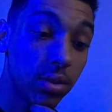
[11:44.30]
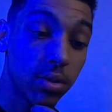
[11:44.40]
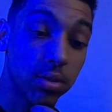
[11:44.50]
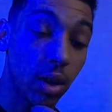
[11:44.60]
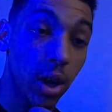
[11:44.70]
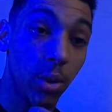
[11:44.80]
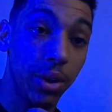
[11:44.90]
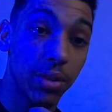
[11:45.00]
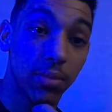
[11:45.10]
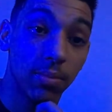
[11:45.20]
Crow
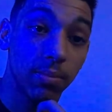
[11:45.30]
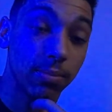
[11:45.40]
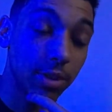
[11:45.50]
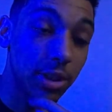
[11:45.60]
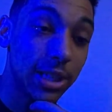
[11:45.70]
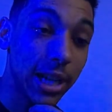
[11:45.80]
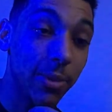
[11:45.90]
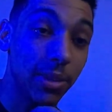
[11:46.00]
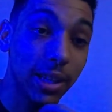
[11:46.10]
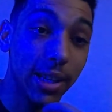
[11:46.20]
is
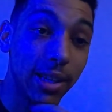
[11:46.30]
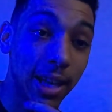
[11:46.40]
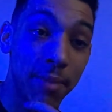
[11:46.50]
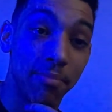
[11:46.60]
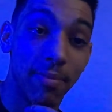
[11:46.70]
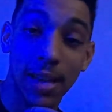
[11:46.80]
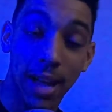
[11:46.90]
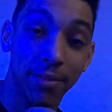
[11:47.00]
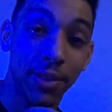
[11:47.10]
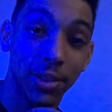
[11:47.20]
genuinely, I'm
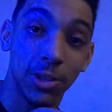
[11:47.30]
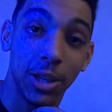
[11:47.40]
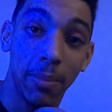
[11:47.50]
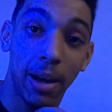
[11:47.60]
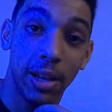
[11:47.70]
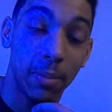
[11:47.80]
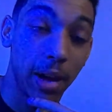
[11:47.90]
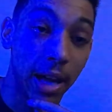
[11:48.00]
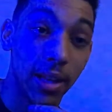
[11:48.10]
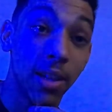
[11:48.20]
not feeling too good about him.
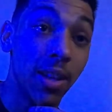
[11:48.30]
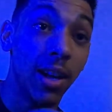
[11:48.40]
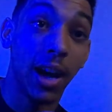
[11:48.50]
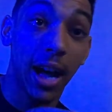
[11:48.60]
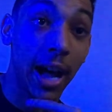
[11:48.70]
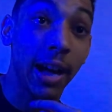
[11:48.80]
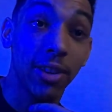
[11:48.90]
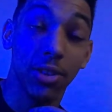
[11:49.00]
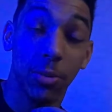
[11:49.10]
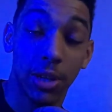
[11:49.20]
I
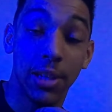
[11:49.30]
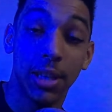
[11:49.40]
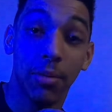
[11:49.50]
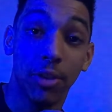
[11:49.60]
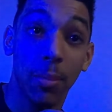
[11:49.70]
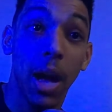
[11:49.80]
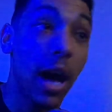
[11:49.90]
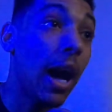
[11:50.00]
understand where he's coming from.